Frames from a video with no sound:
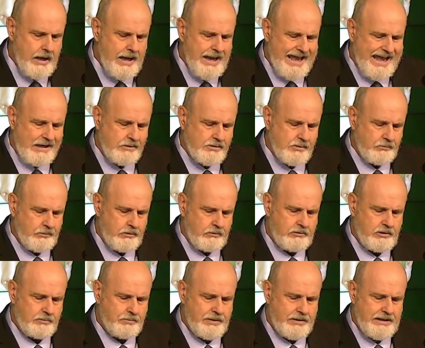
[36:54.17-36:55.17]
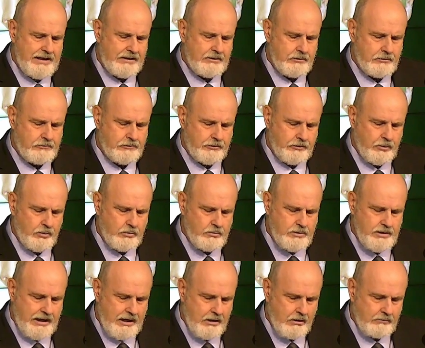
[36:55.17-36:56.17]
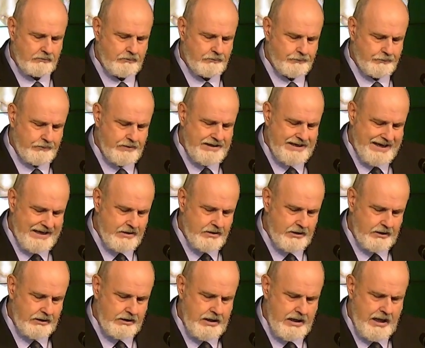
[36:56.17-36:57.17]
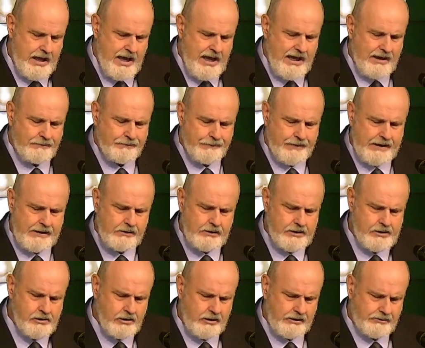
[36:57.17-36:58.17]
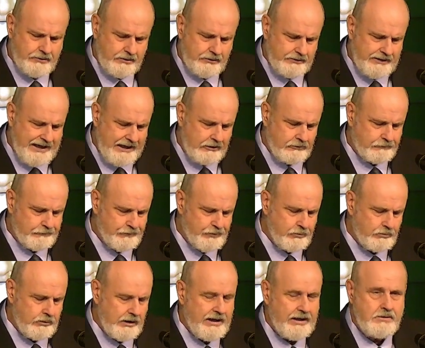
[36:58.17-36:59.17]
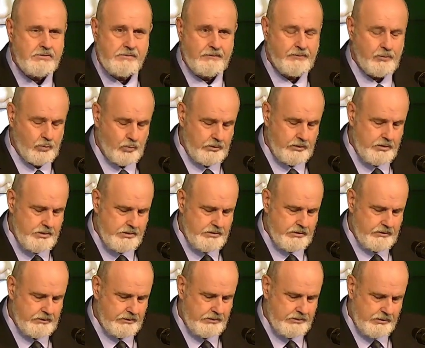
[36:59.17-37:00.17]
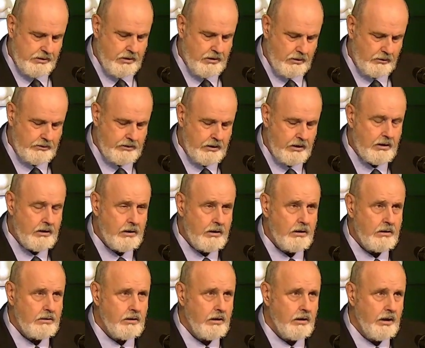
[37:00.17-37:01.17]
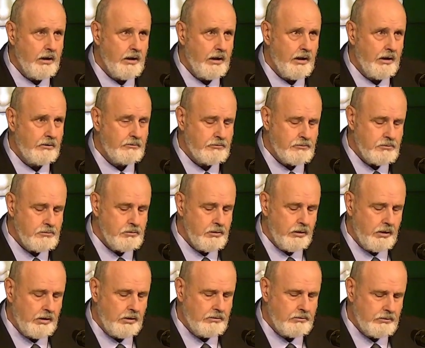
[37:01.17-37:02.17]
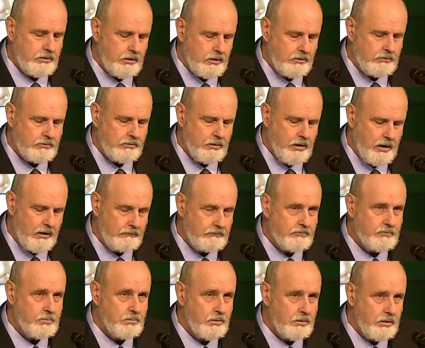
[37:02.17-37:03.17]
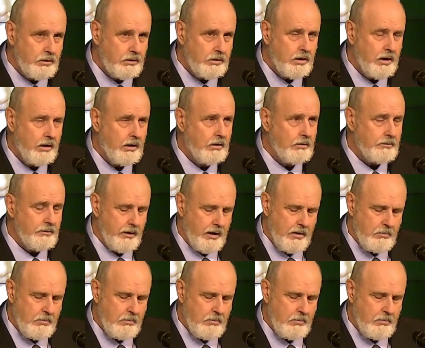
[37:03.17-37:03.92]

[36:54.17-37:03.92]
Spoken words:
As the music began to slow down for the ending, I finally caught the last few lines of the words to the song. Yes, Jesus loves me, the